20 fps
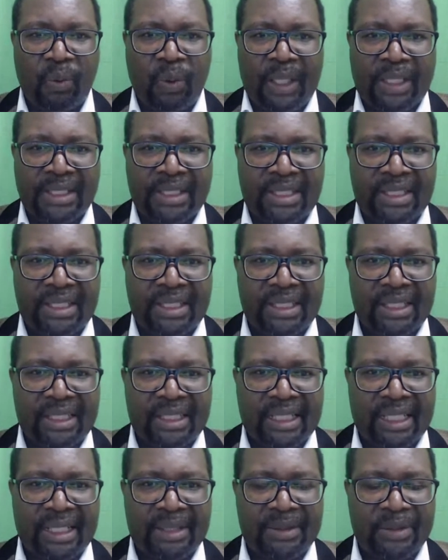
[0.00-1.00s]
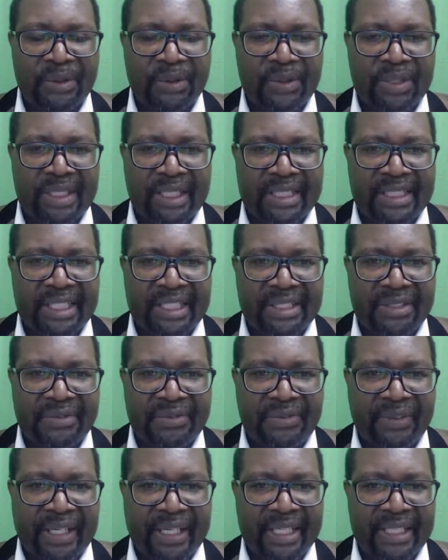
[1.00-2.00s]
Once you
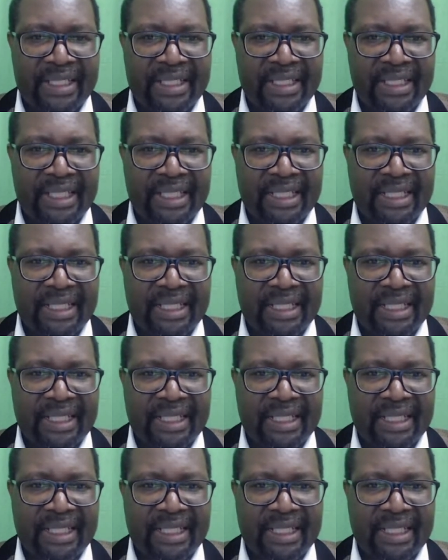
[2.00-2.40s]
satisfy